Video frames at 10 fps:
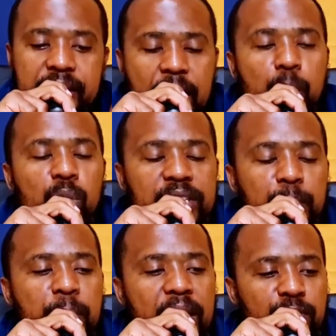some will
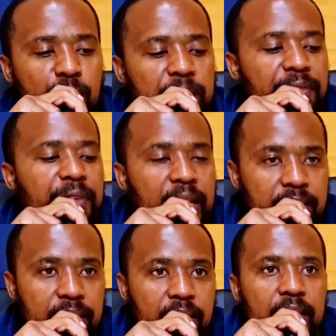depart from the
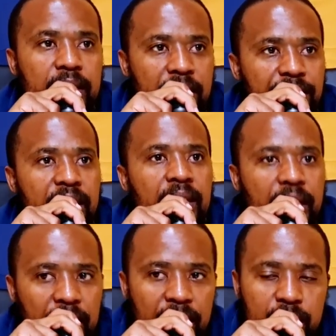faith, giving
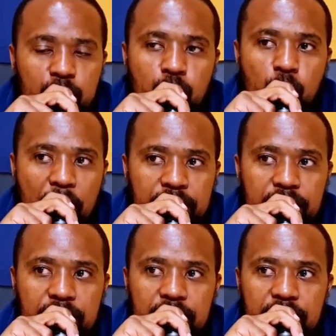heed to what?